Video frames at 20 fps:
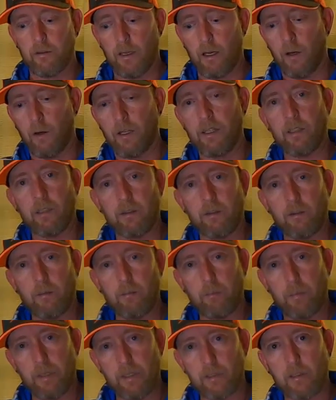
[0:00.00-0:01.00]
Now,
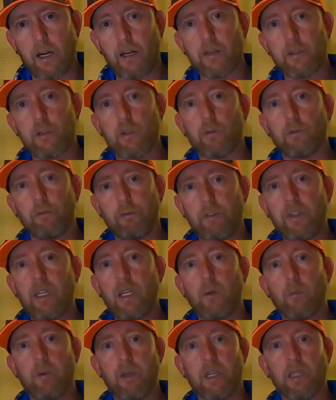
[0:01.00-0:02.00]
besides your
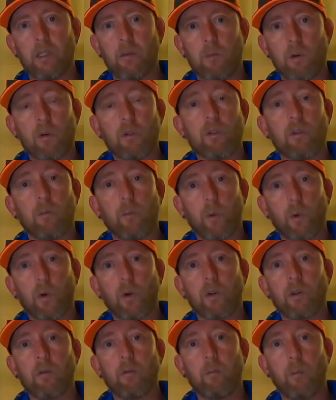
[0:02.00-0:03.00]
feet being the most
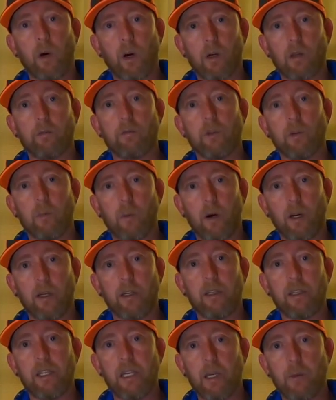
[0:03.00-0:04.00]
important part of your
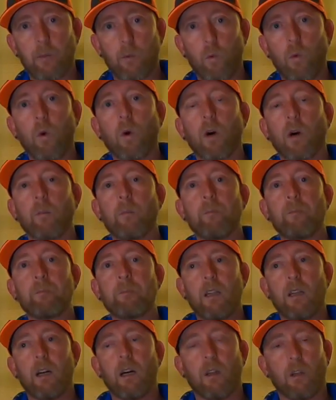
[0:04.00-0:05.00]
body to keep warm,
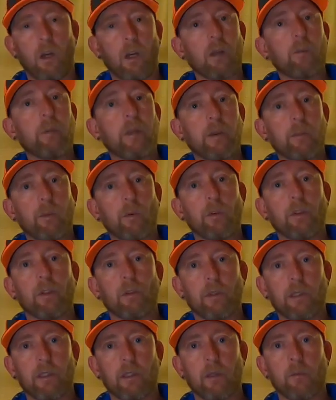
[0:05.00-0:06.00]
a lot of people,
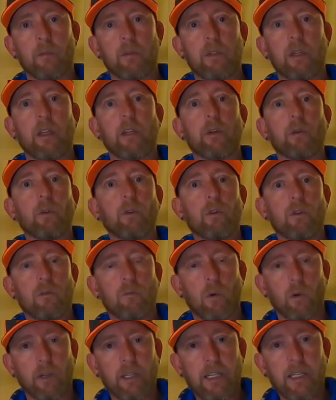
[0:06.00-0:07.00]
you'll hear them say you lose
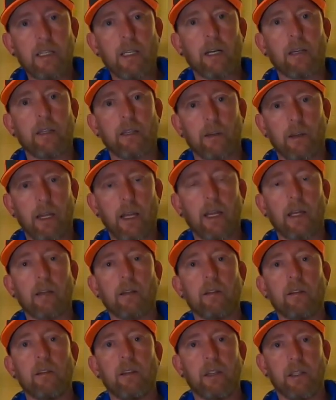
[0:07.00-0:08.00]
more heat out of your
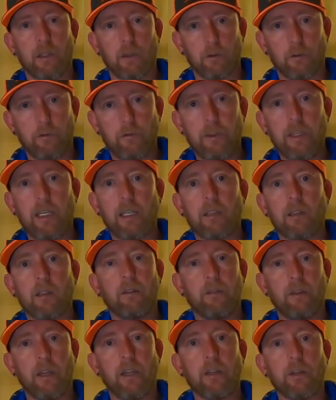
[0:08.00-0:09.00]
head and your feet
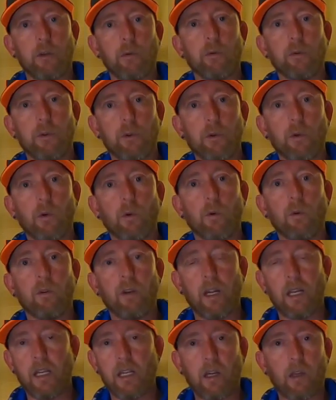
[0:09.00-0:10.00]
than you do
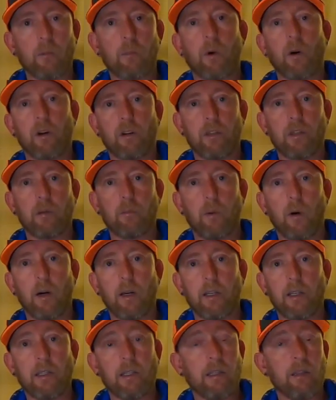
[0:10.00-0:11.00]
any other part of your
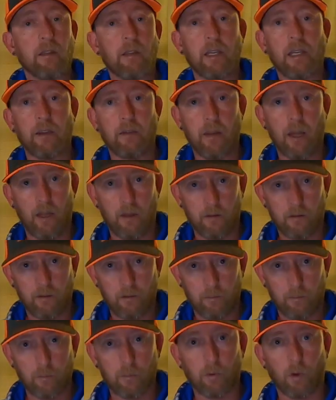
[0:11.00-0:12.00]
body. And
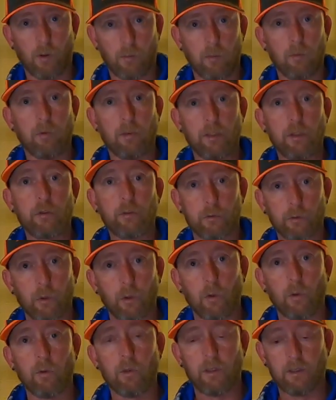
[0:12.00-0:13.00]
that's probably
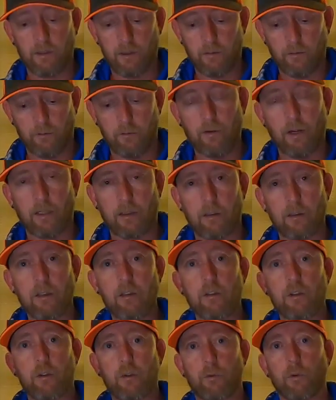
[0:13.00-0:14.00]
true. And in fact, it
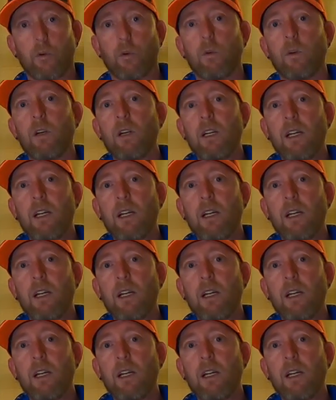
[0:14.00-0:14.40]
is true.